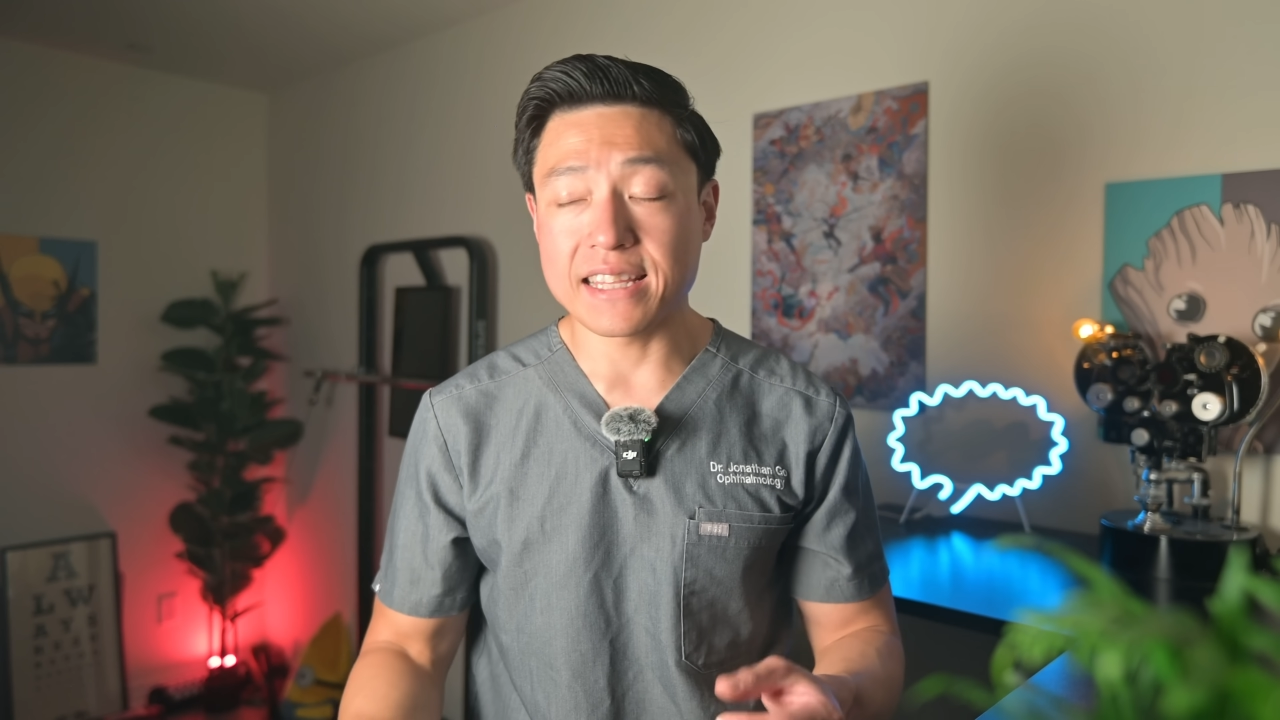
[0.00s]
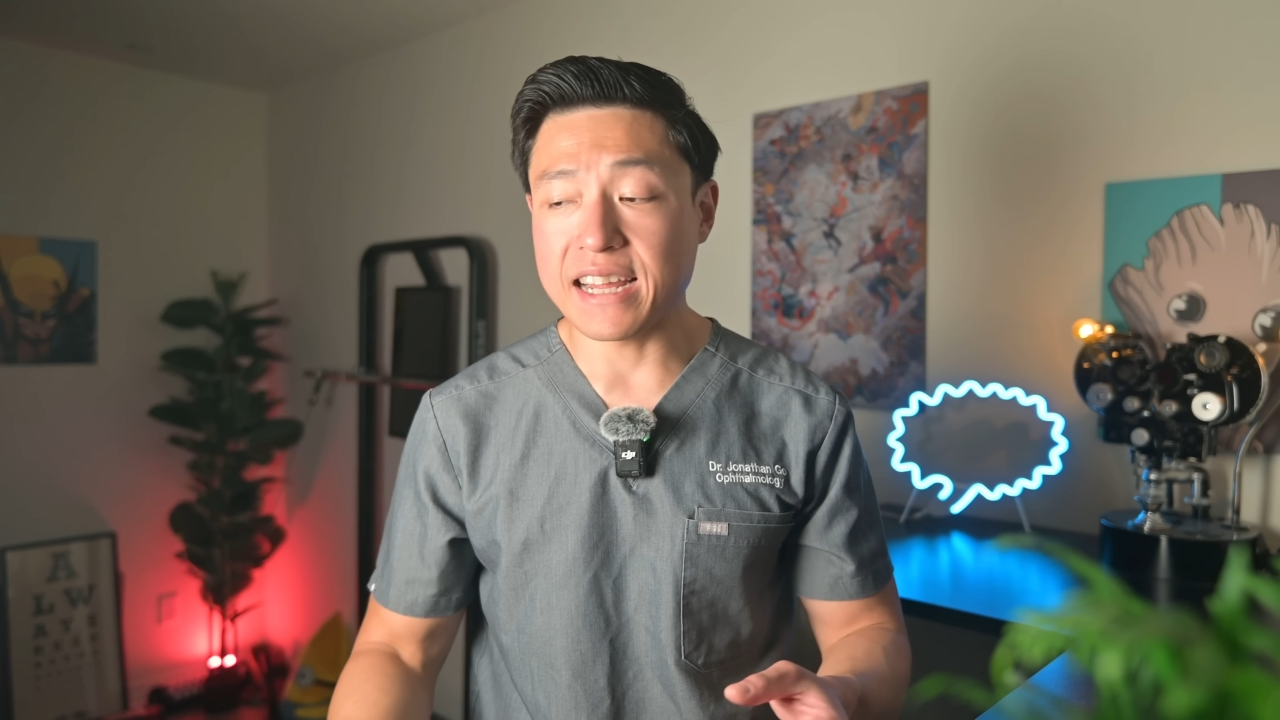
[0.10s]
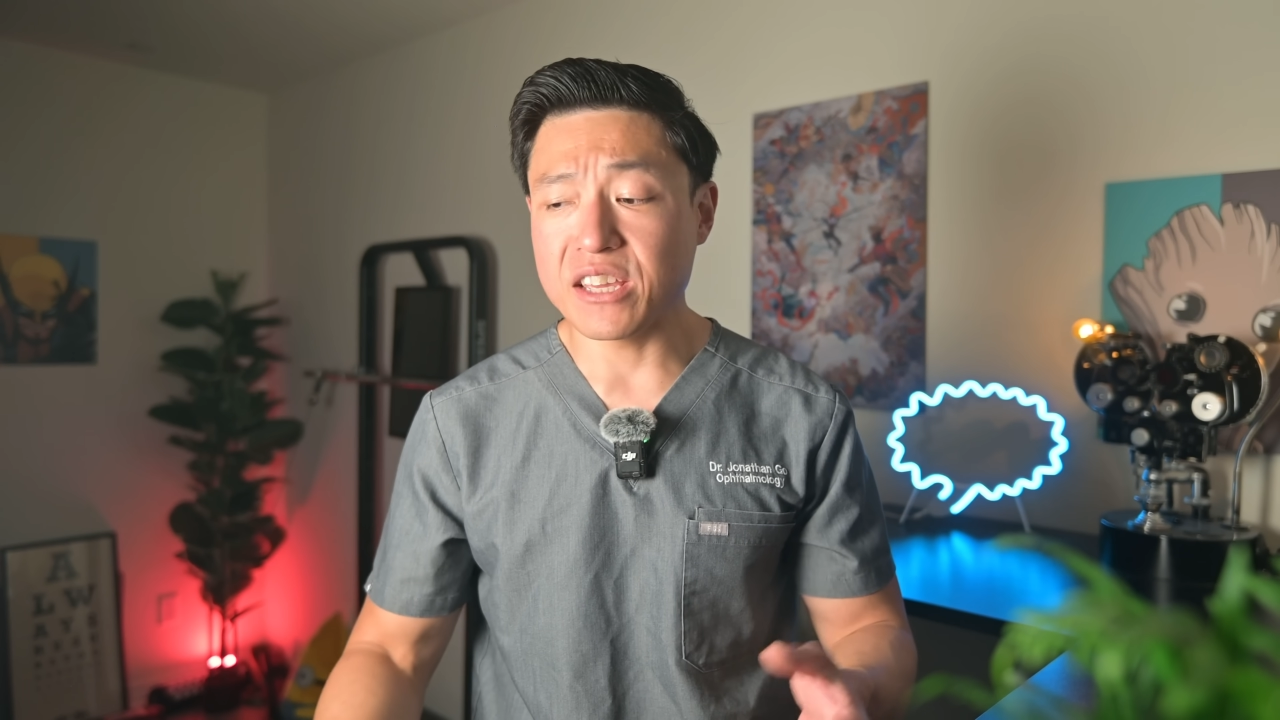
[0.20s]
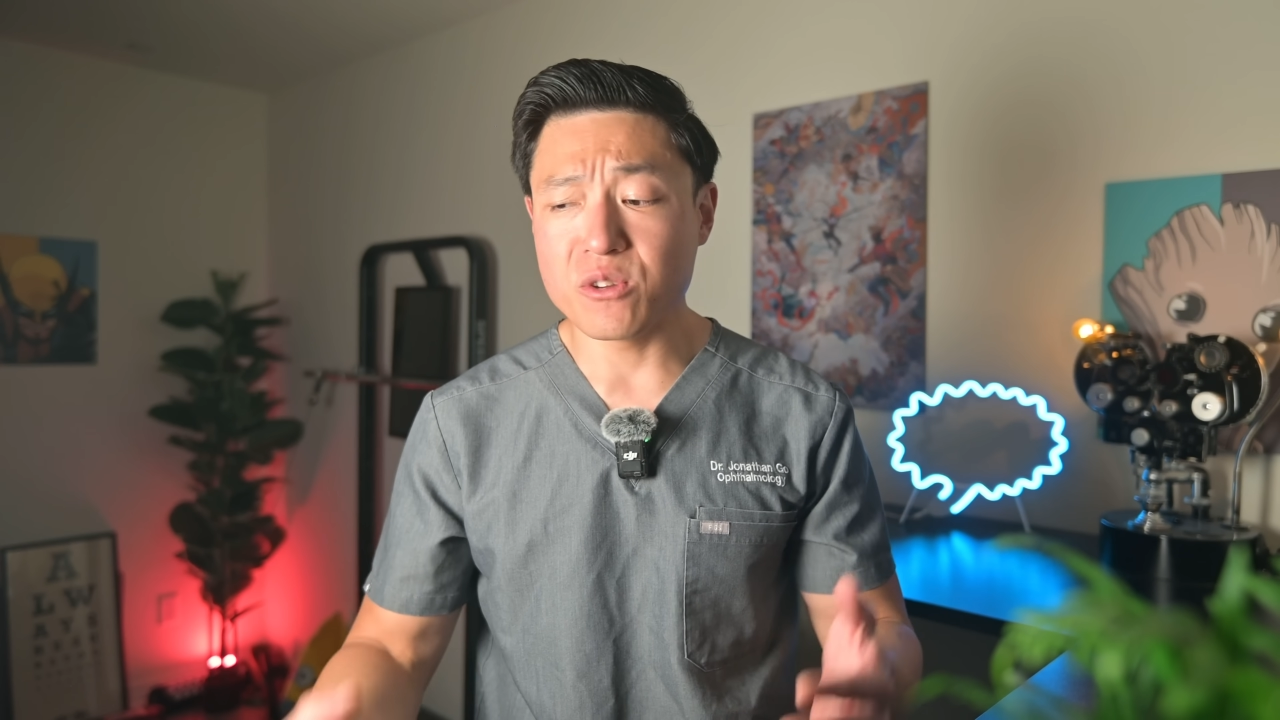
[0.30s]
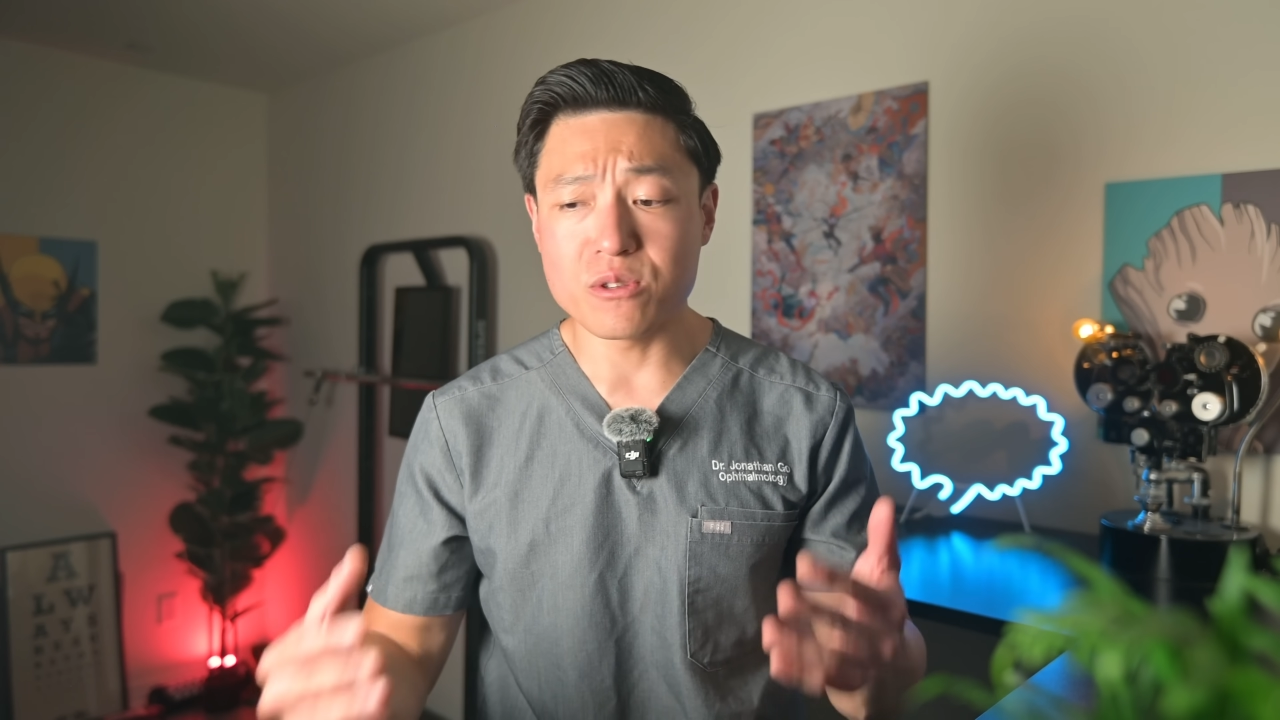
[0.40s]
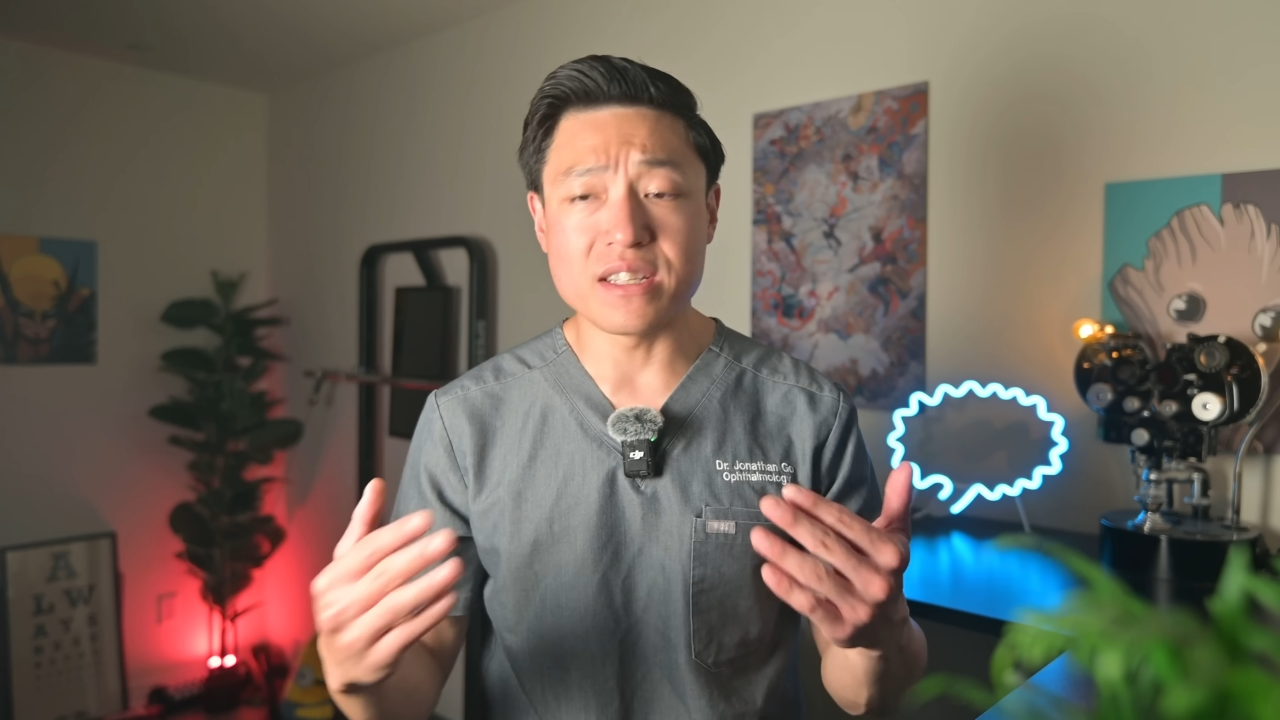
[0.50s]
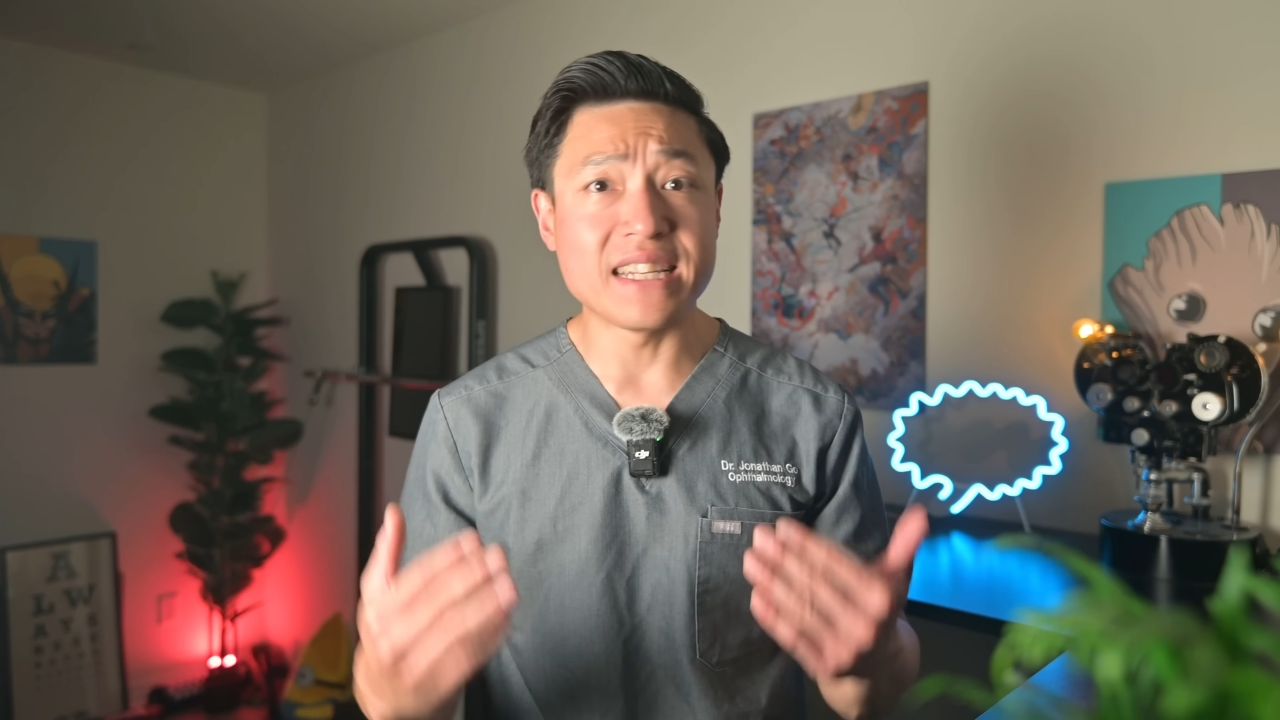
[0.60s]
that I use